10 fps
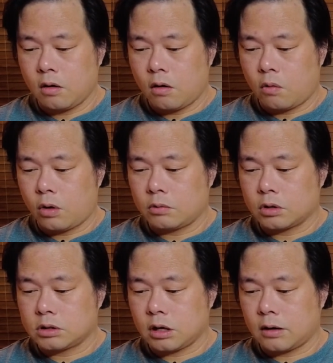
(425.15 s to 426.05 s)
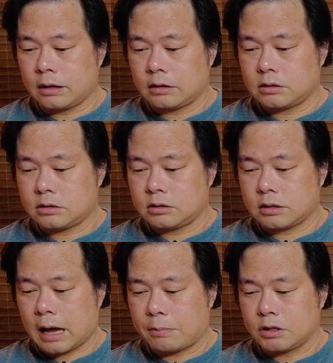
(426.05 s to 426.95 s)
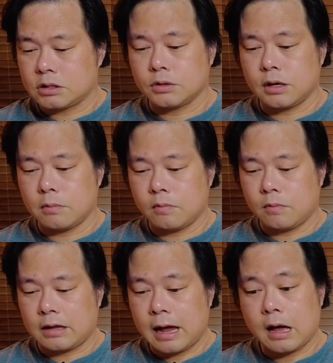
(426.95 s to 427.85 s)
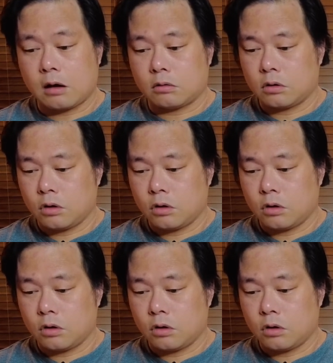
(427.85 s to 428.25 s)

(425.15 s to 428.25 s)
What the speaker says: or what was going to happen to him now.